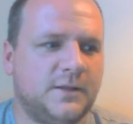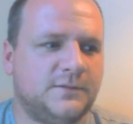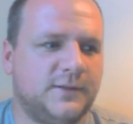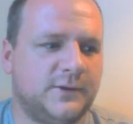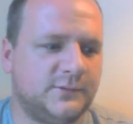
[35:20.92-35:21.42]

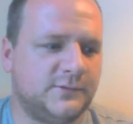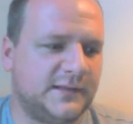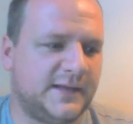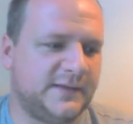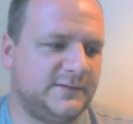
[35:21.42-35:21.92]
Don't
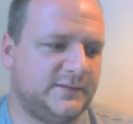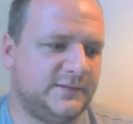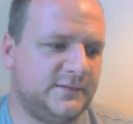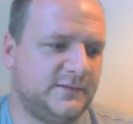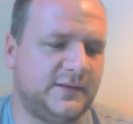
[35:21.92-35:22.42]
let
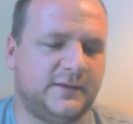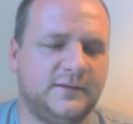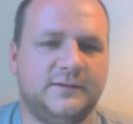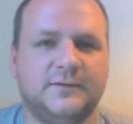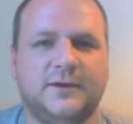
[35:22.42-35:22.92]
the
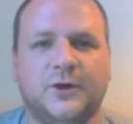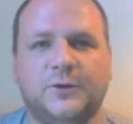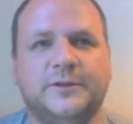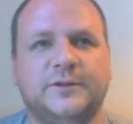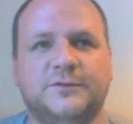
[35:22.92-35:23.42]

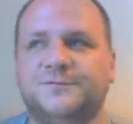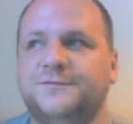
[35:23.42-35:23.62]
omen of